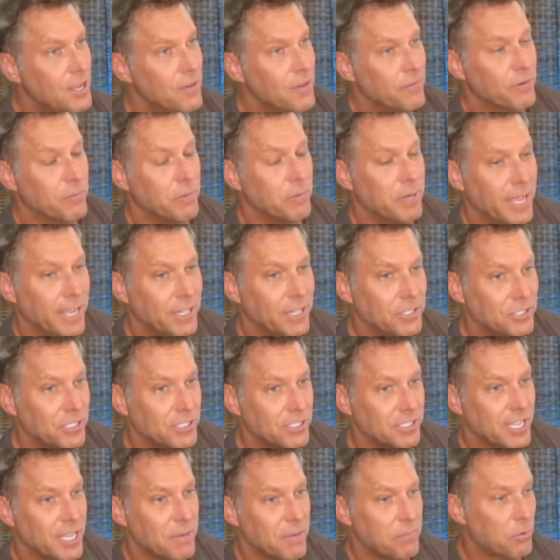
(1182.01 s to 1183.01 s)
from an agency
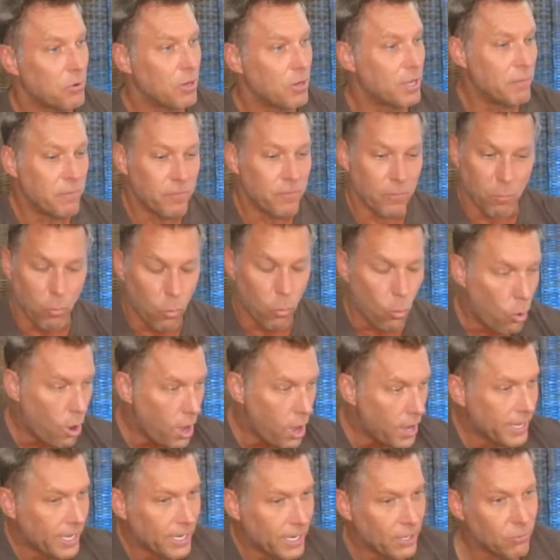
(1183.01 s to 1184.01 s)
standpoint, from
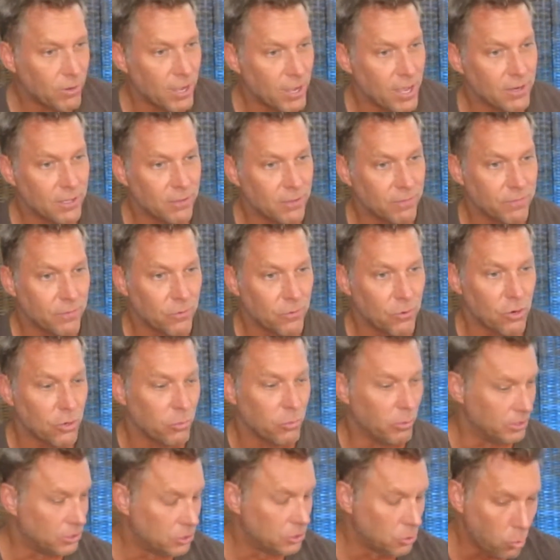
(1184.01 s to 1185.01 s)
walking around on the floor
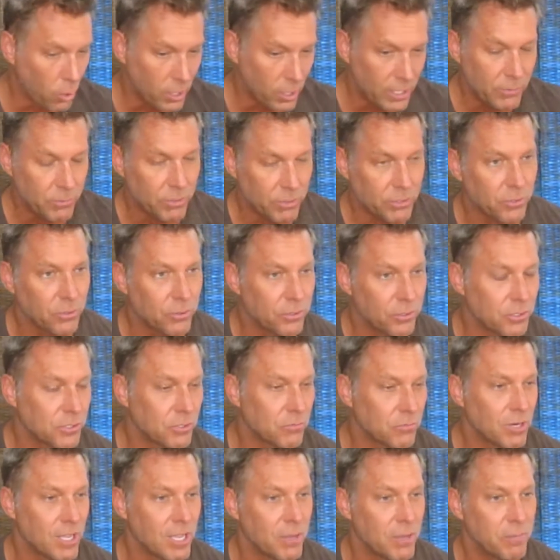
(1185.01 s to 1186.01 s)
with 20 recruiters
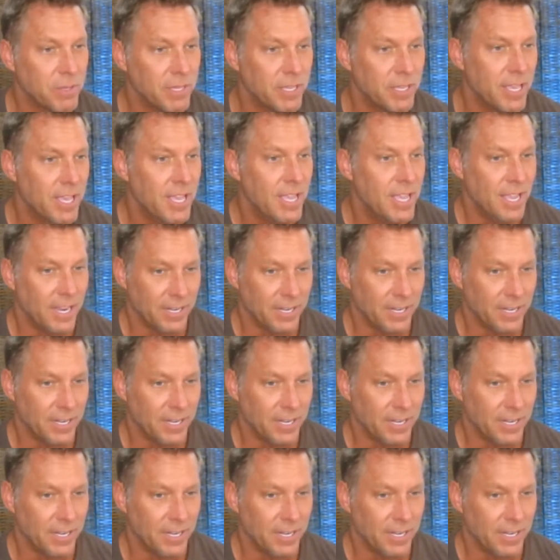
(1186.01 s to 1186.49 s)
around me